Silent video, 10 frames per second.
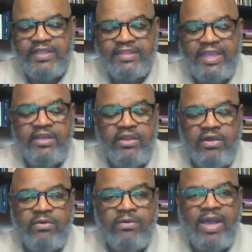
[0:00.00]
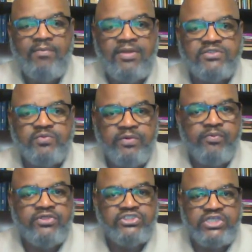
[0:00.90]
they know how much
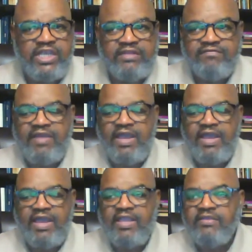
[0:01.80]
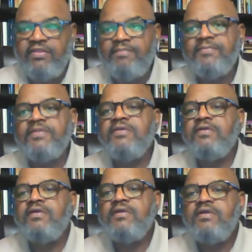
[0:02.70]
we appreciate and value them.
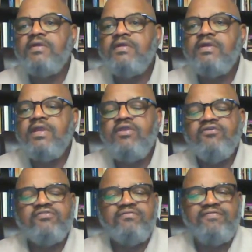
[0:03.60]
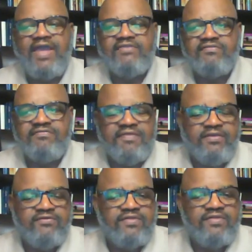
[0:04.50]
Here's some facts and
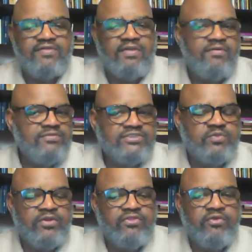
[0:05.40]
figures. I just want to